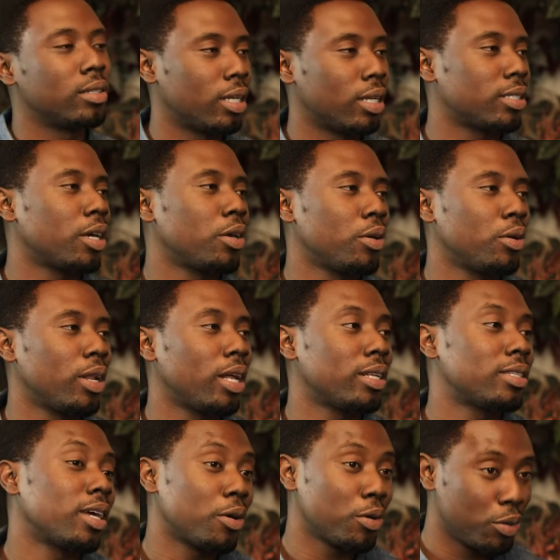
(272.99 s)
That's how you.
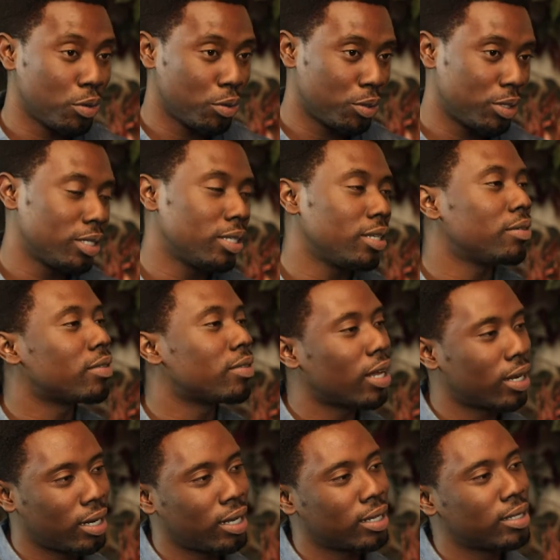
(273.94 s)
That's how you receive
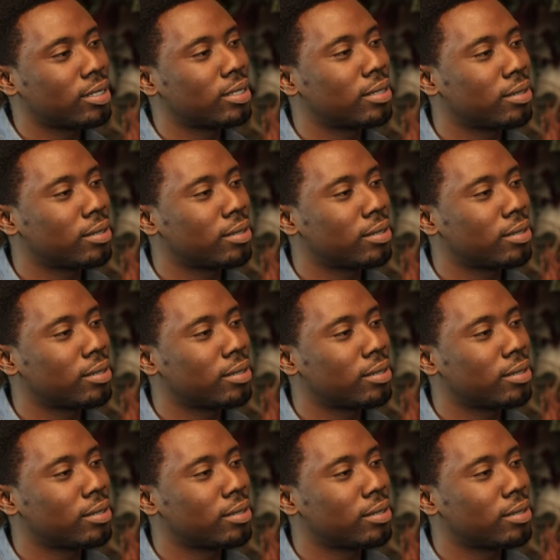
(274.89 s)
that light.